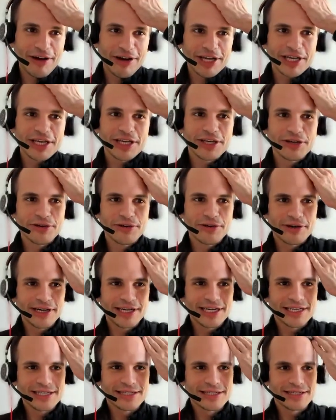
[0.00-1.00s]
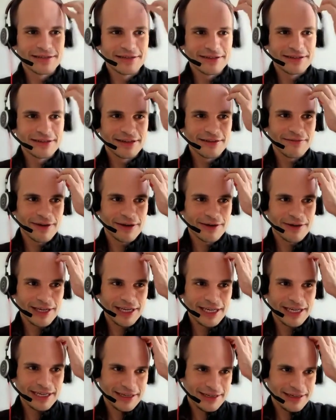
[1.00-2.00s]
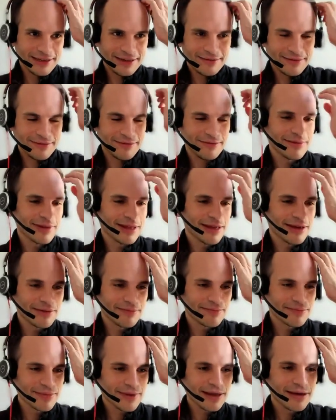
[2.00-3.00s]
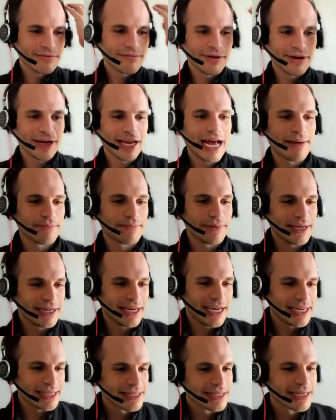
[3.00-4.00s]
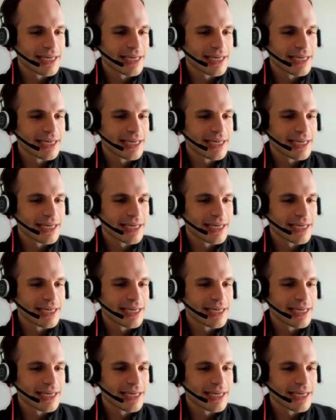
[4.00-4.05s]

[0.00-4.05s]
curious and very, very happy and nice.